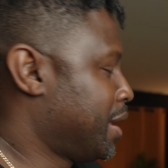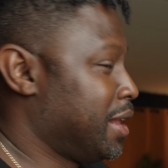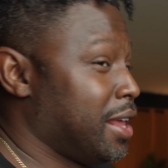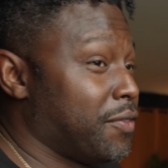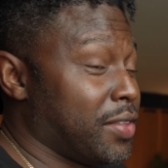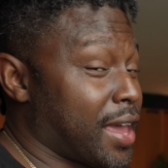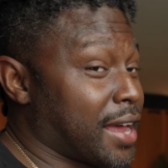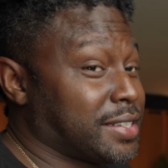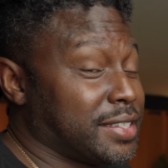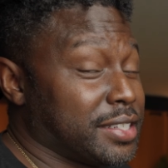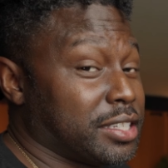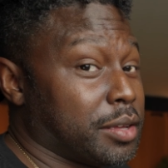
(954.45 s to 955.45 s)
And even that
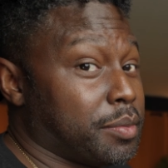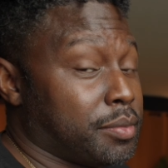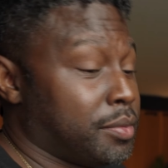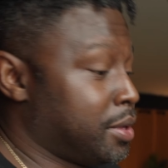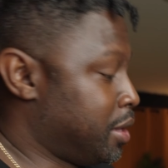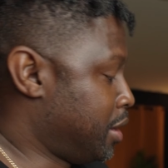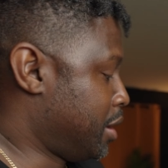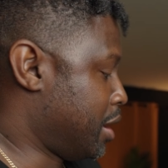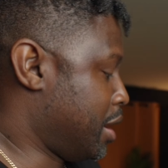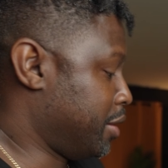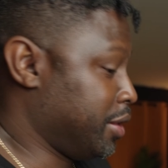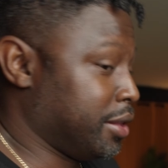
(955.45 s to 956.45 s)
system,
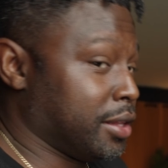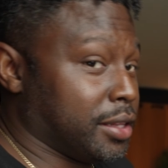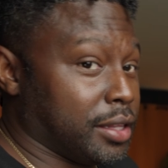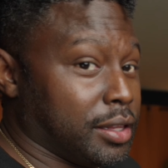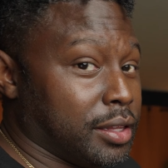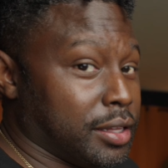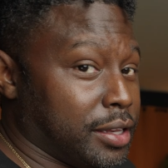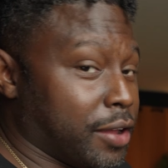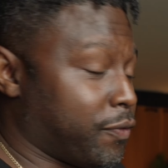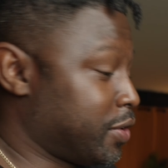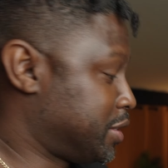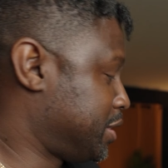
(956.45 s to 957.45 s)
the
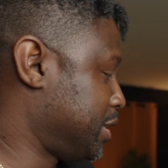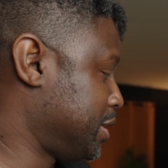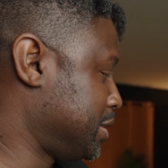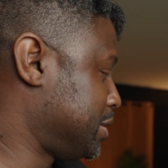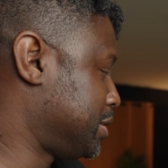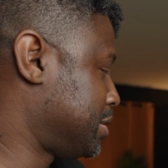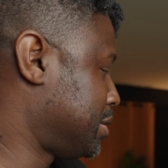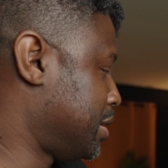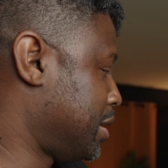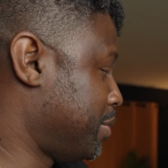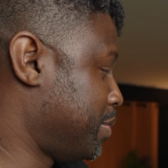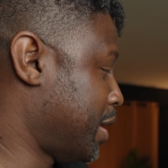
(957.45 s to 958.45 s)
differences
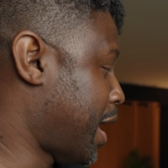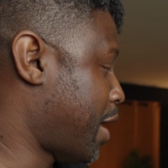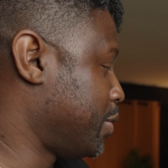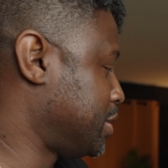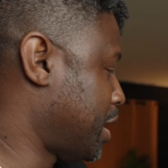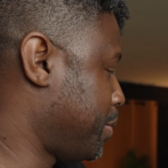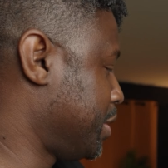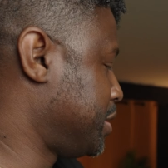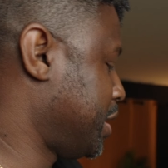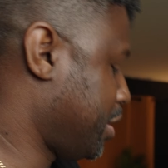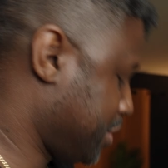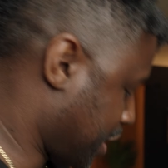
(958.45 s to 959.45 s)
that I was able to
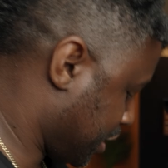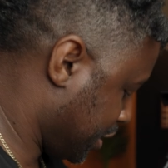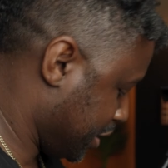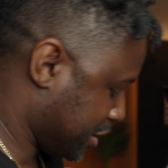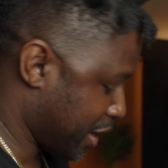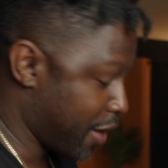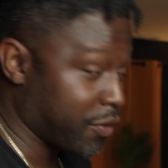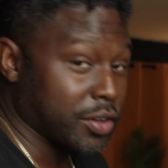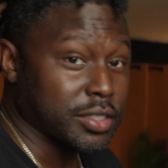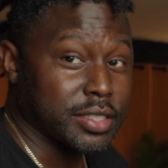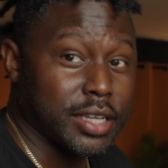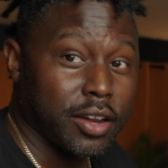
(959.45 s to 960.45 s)
tell is that these levers,
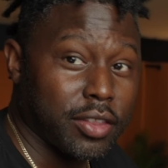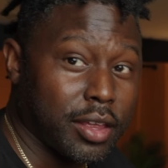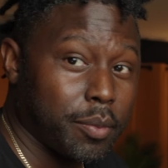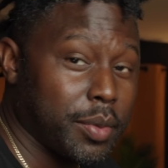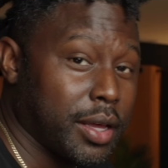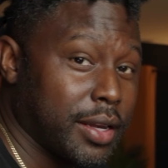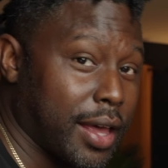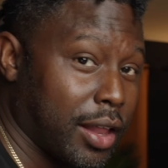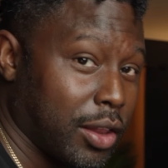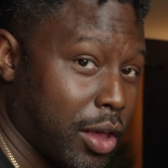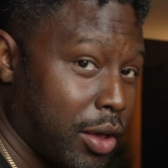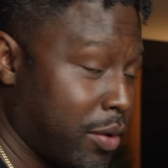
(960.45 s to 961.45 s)
instead of them being
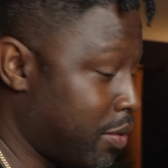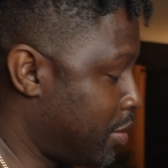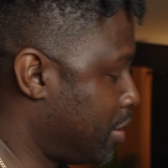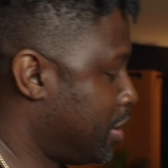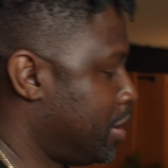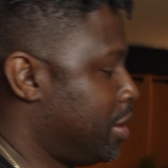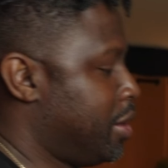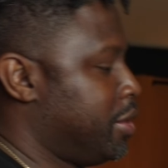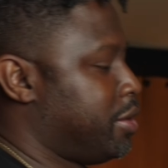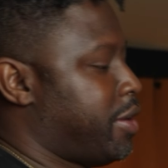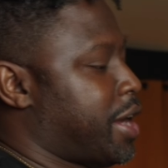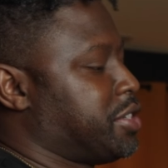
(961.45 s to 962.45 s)
down low,
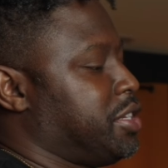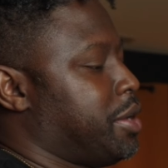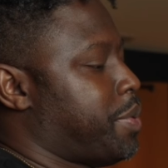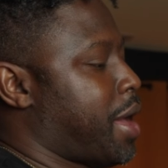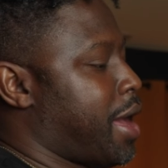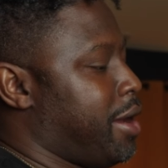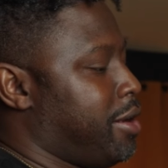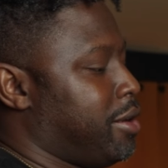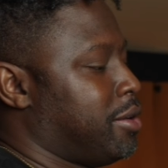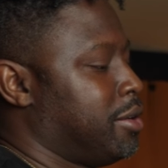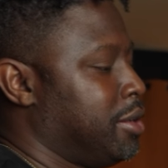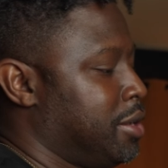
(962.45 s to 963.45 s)
they're actually up higher.